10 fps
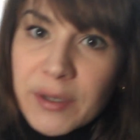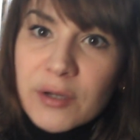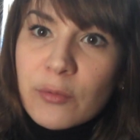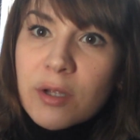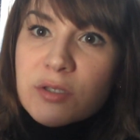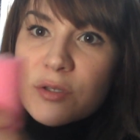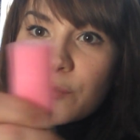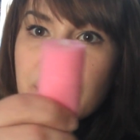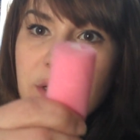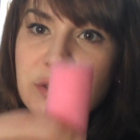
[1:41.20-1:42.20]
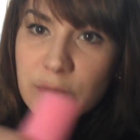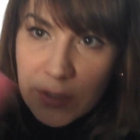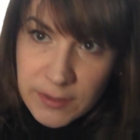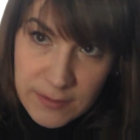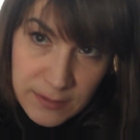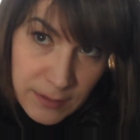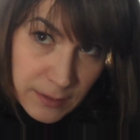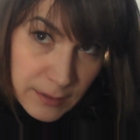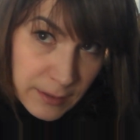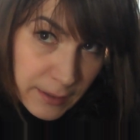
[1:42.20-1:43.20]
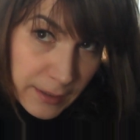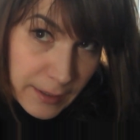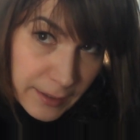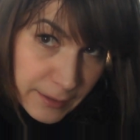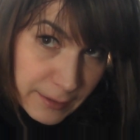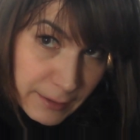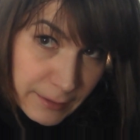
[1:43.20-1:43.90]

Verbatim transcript: pink ones are the biggest ones. And